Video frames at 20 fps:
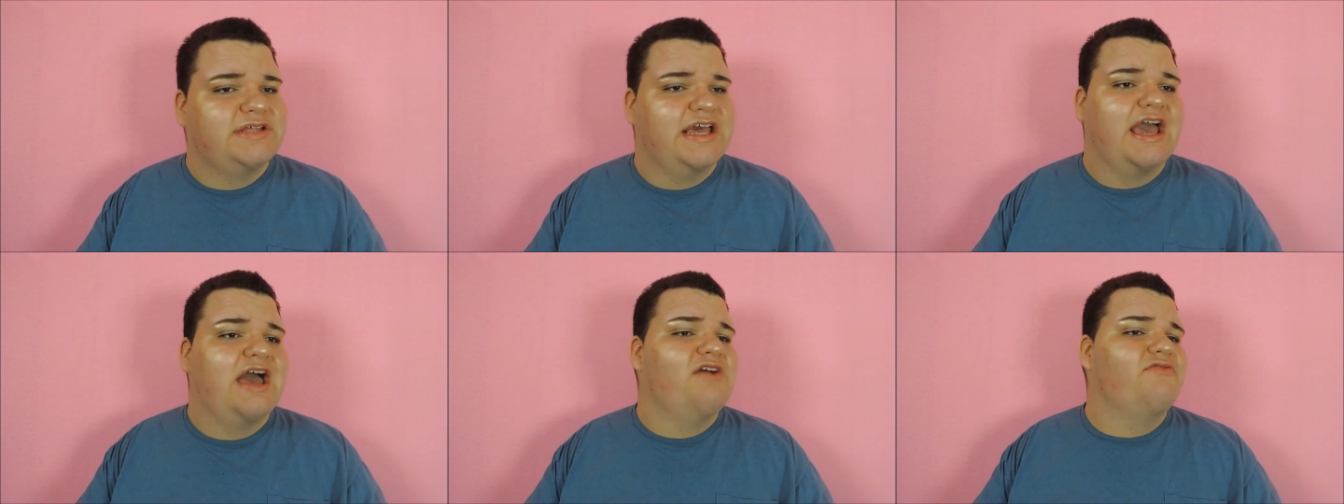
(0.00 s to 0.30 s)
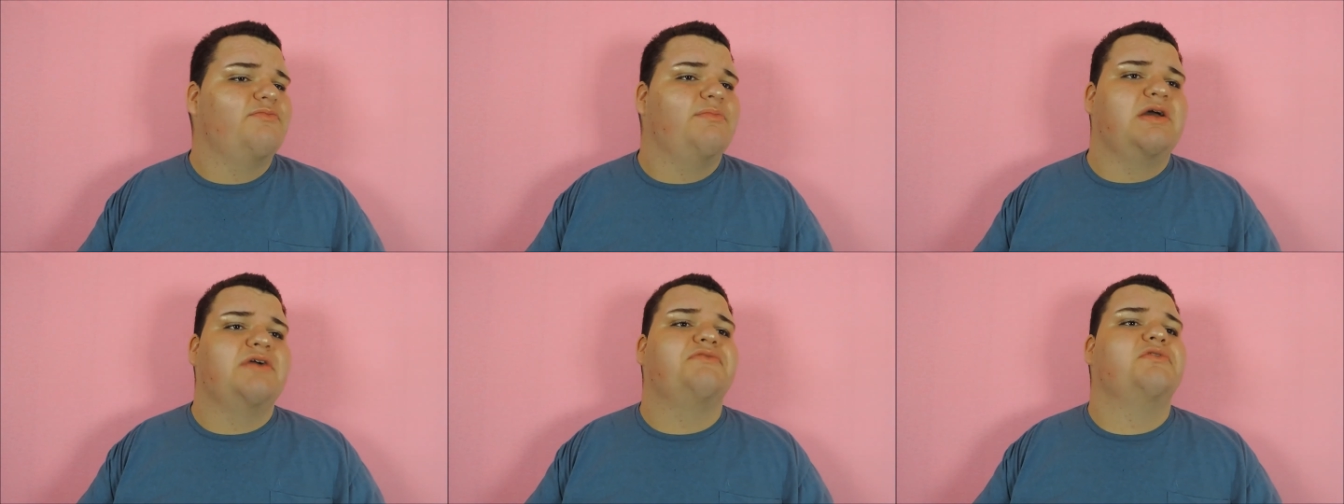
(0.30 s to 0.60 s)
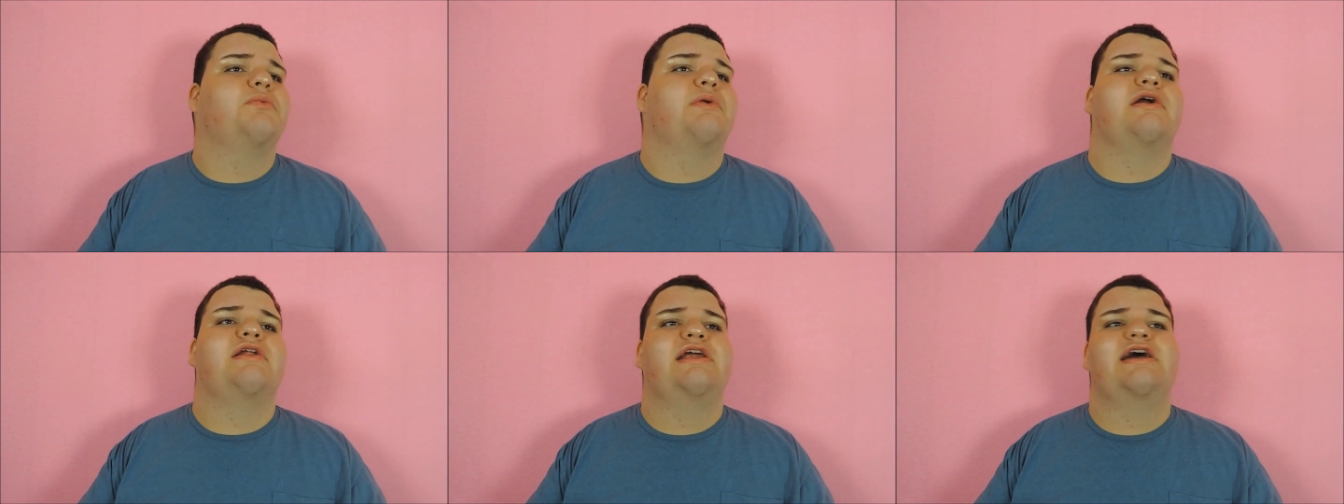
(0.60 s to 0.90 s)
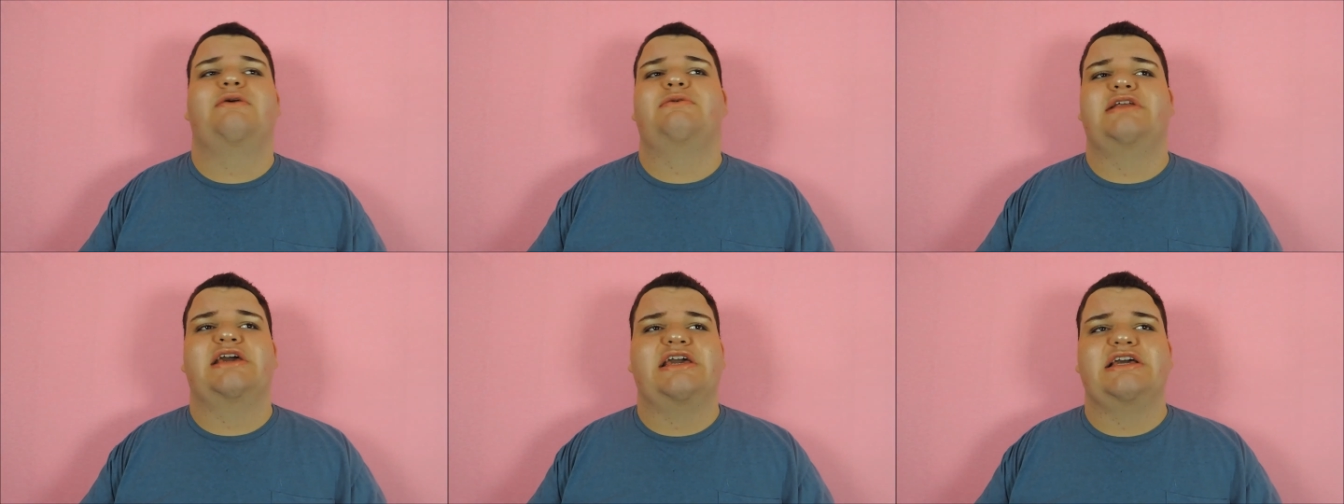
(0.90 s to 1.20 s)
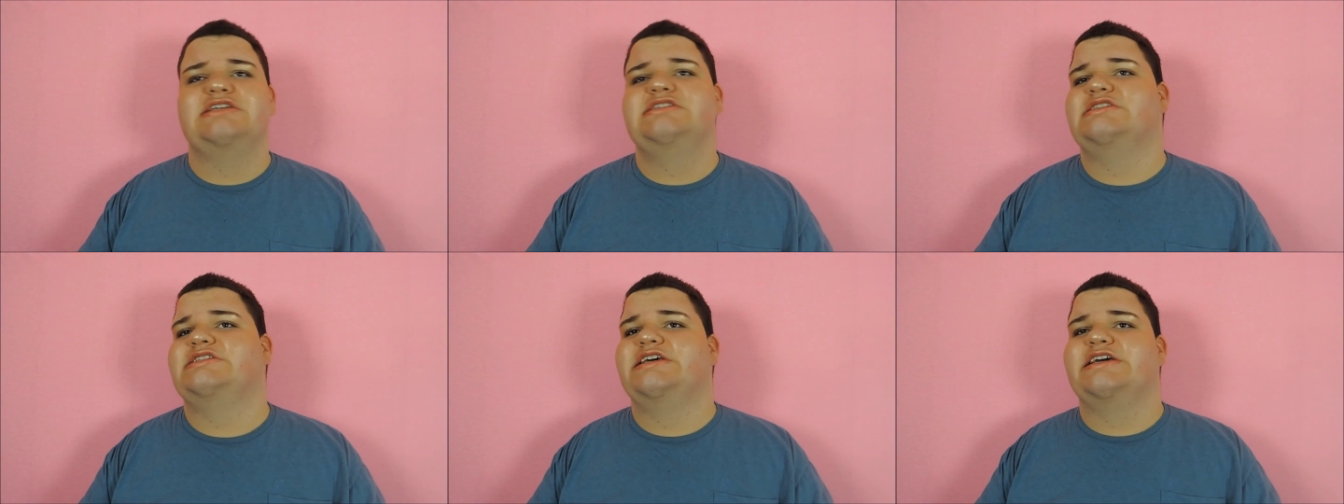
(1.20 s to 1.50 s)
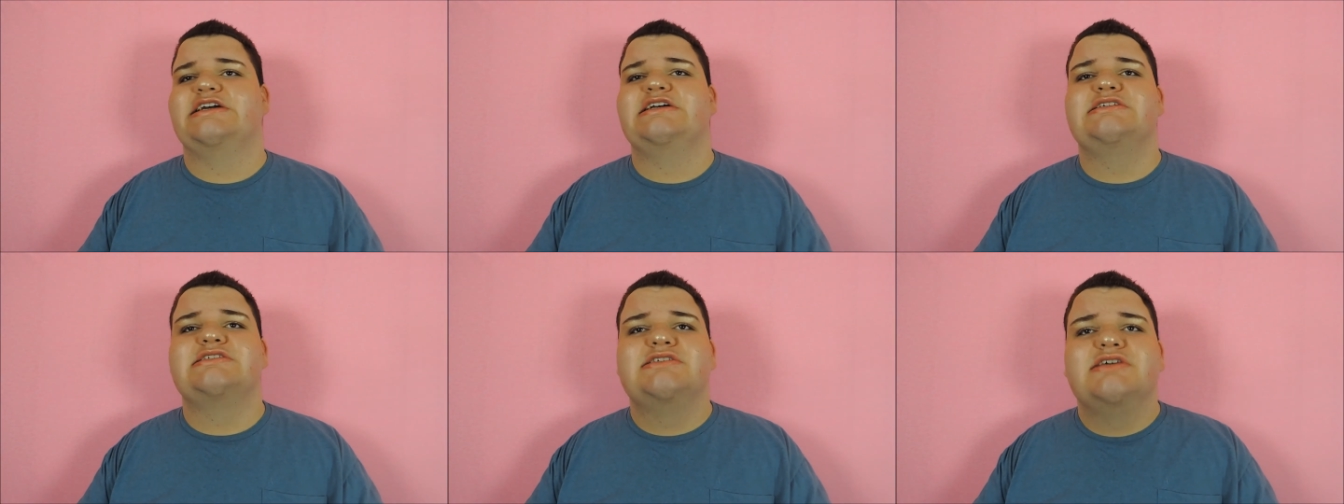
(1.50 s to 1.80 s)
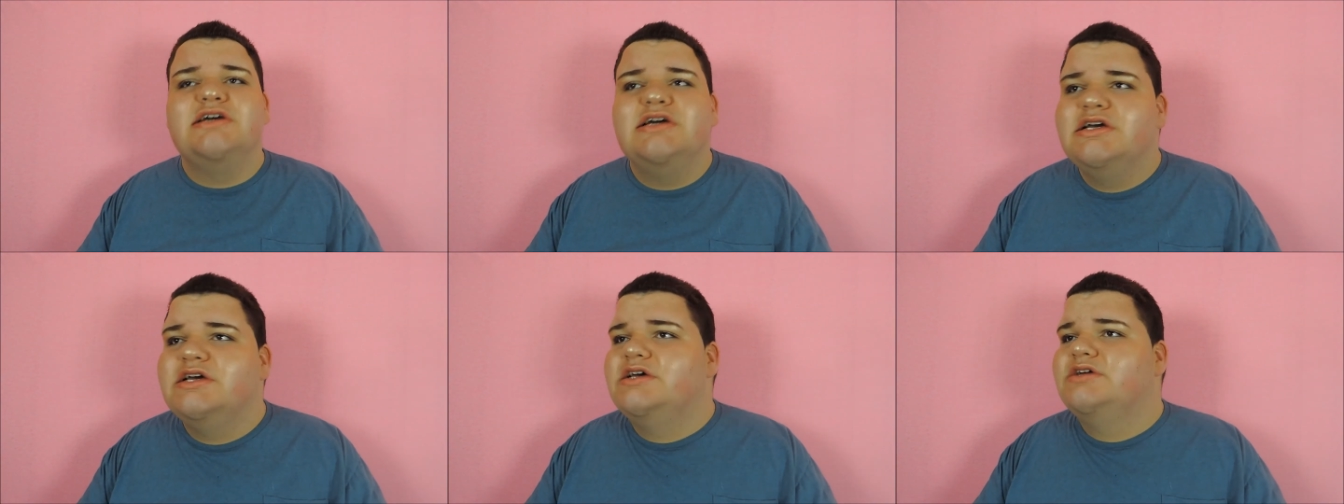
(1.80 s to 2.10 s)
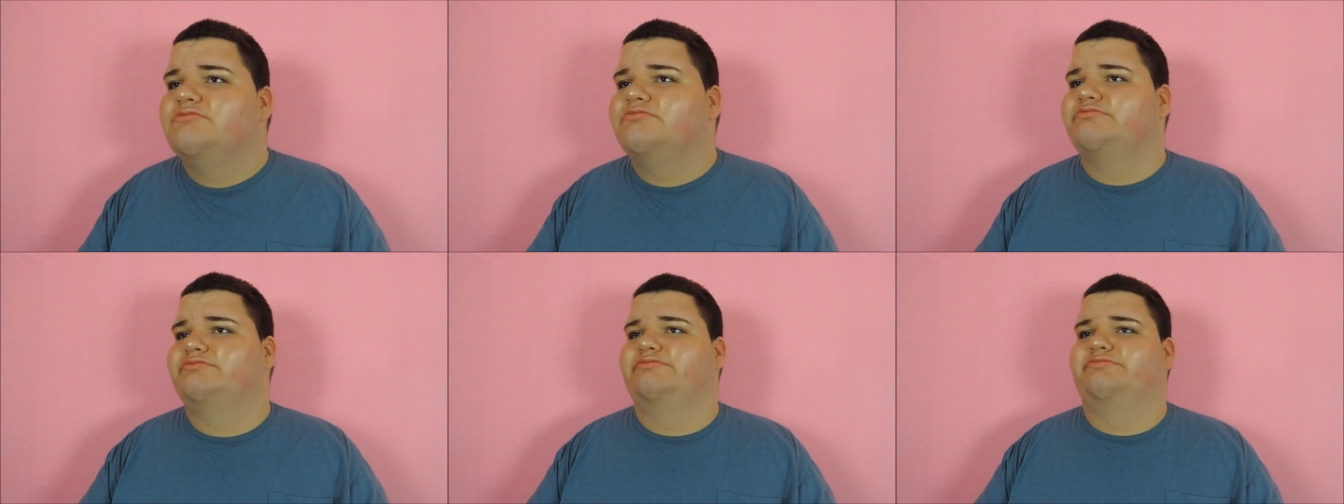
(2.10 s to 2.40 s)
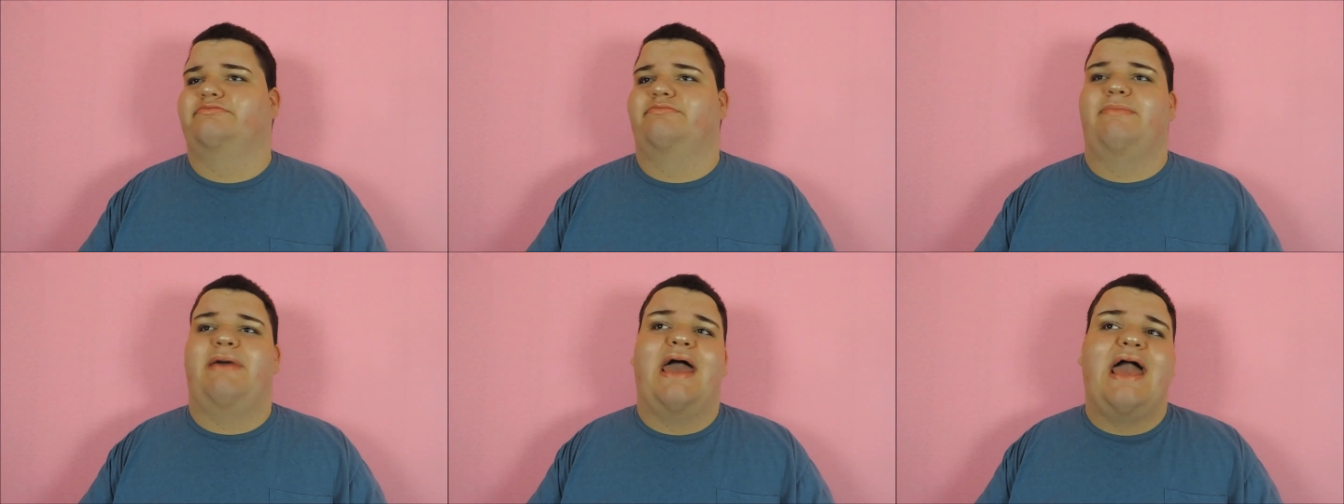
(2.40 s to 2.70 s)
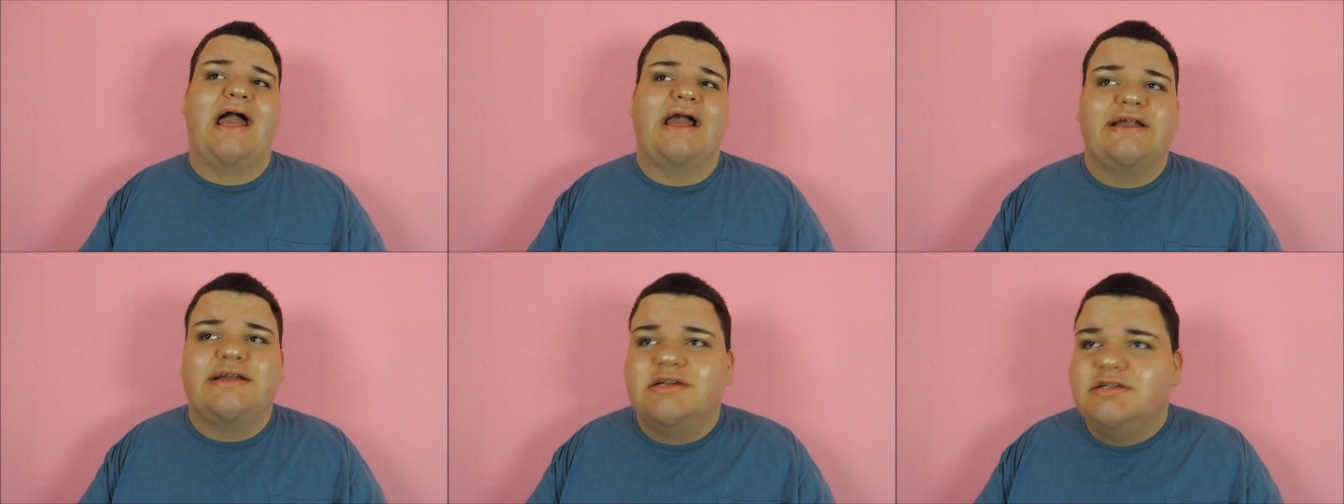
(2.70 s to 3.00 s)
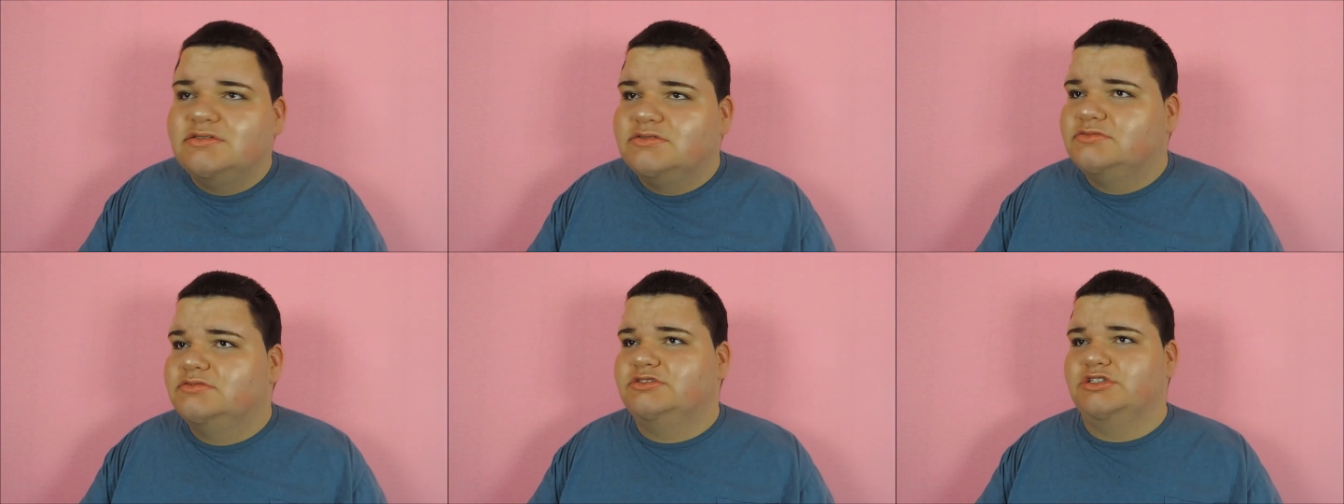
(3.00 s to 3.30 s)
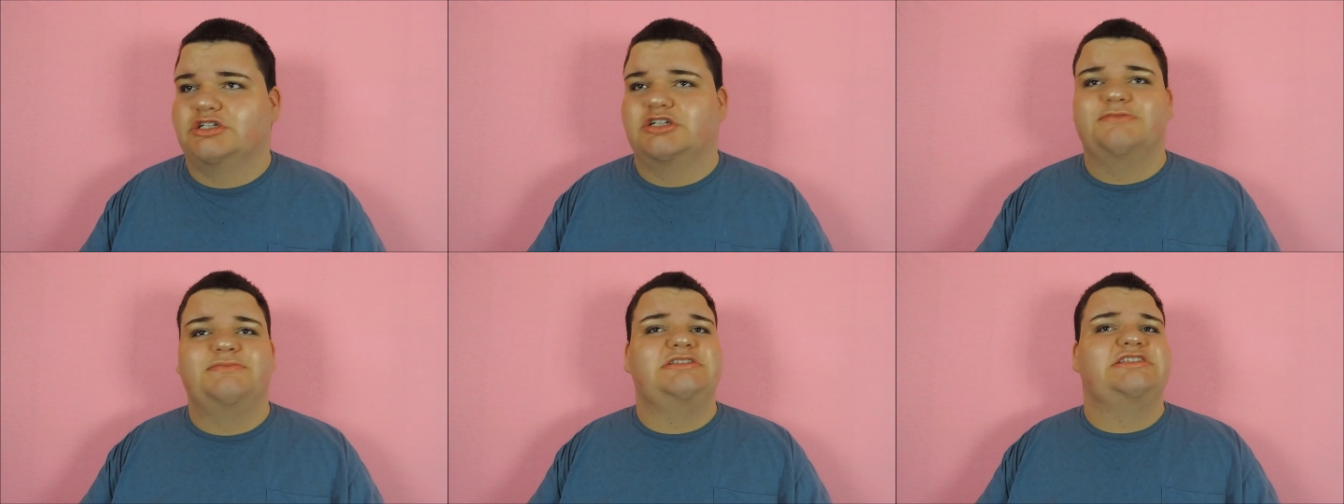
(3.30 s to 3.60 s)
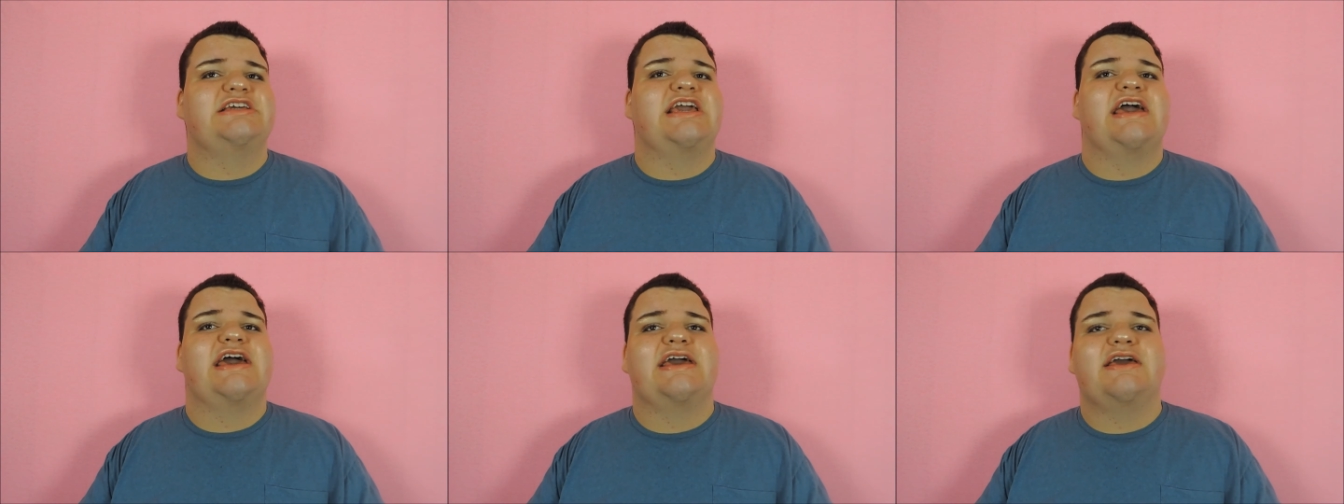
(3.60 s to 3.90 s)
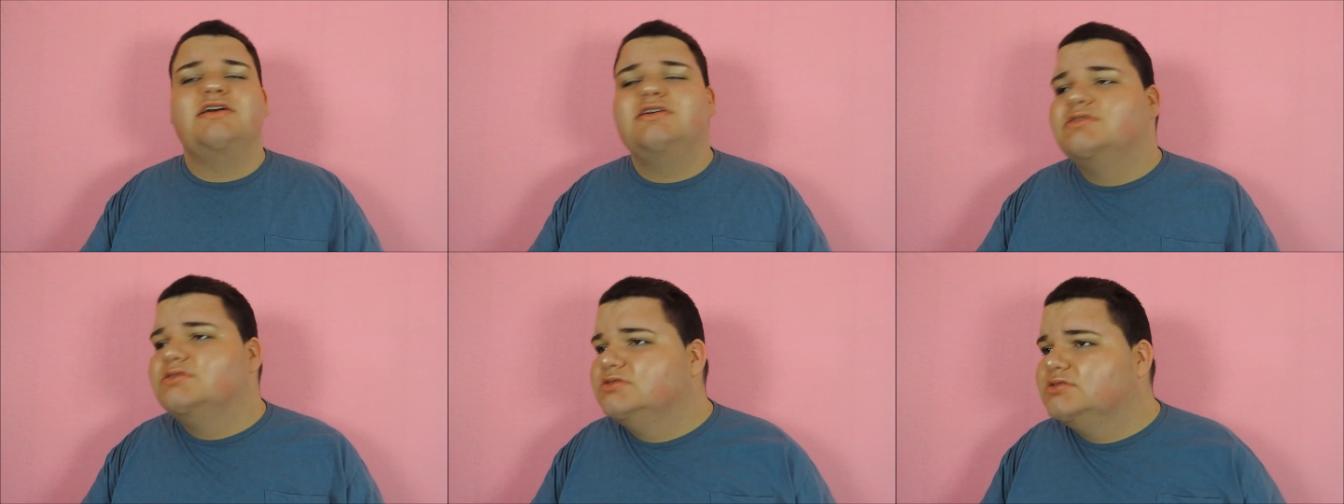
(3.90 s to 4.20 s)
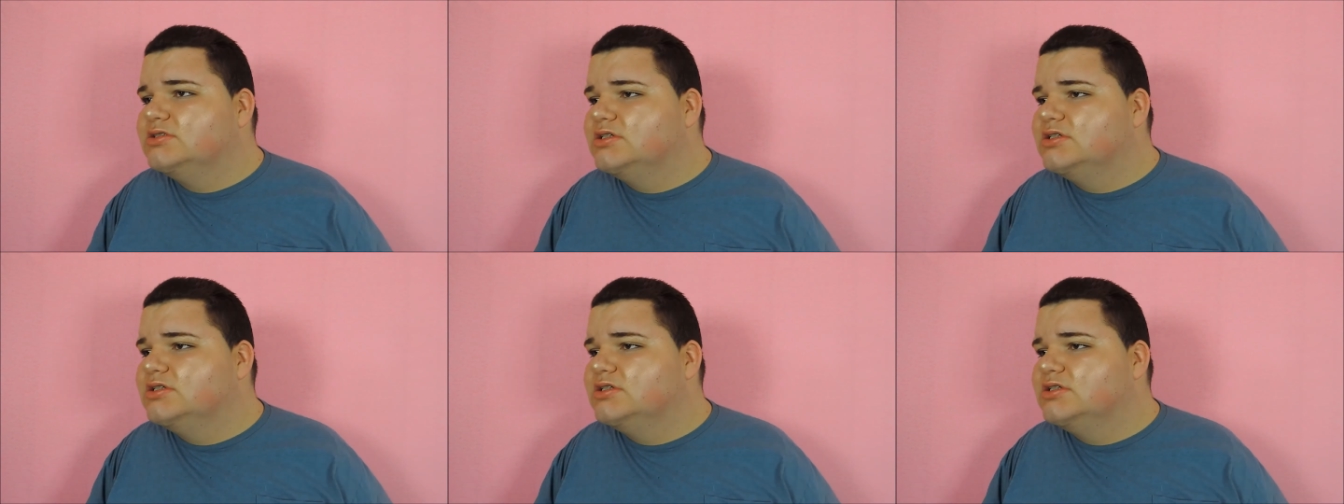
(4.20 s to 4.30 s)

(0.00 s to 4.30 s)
They have them everywhere nowadays. NYX, MAC, Urban Decay.